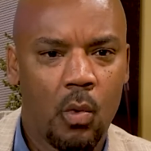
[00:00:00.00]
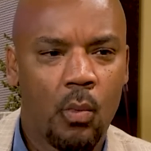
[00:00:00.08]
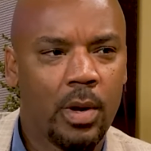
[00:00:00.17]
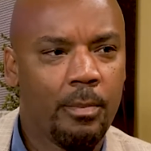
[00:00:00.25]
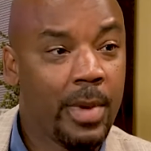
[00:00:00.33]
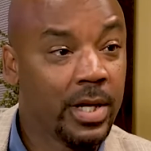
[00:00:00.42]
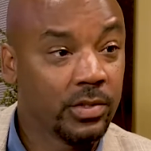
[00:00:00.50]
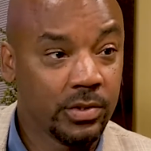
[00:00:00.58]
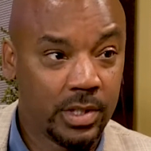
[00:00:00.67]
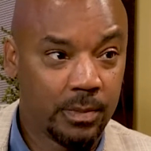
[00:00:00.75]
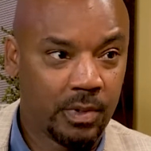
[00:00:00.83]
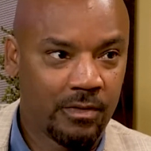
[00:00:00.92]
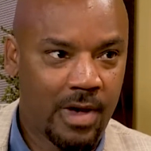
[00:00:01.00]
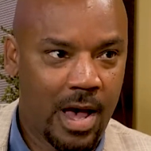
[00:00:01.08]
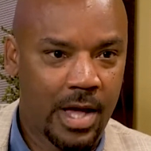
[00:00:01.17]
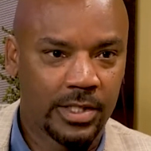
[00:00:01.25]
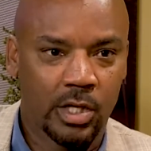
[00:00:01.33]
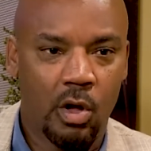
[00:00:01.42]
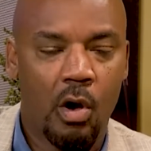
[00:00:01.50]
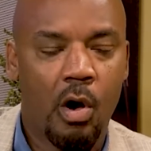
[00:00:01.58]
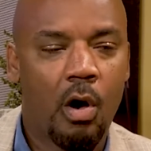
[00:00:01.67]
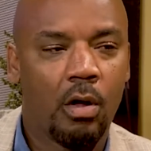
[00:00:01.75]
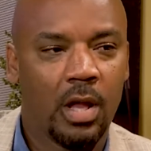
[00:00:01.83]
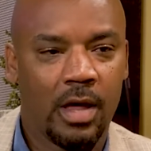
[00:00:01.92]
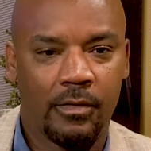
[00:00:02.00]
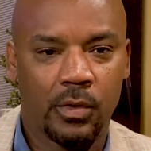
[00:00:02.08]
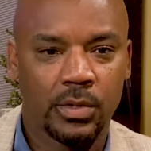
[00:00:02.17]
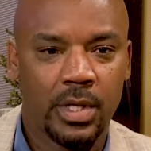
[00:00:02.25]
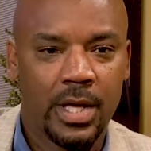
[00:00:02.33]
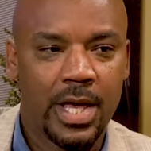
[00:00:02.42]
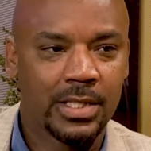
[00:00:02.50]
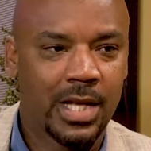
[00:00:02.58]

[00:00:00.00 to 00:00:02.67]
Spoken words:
What mentorship provides at all levels is an